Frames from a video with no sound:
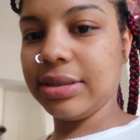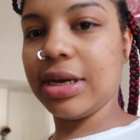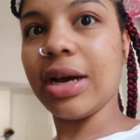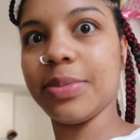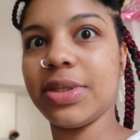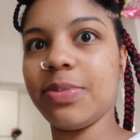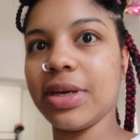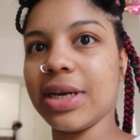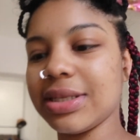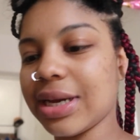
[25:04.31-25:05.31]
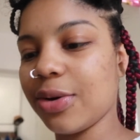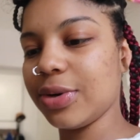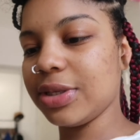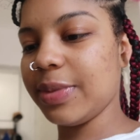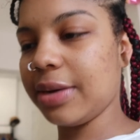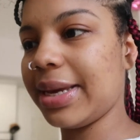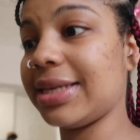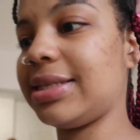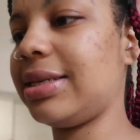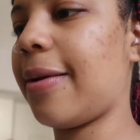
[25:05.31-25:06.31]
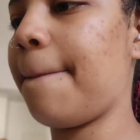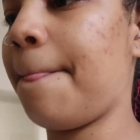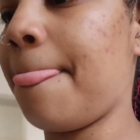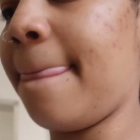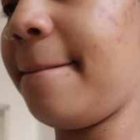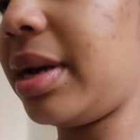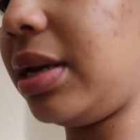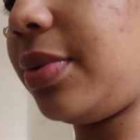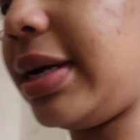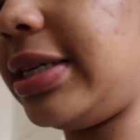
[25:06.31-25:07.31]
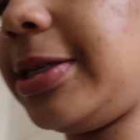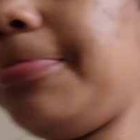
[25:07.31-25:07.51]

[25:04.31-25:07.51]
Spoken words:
cups because I always make a mess. But anyways,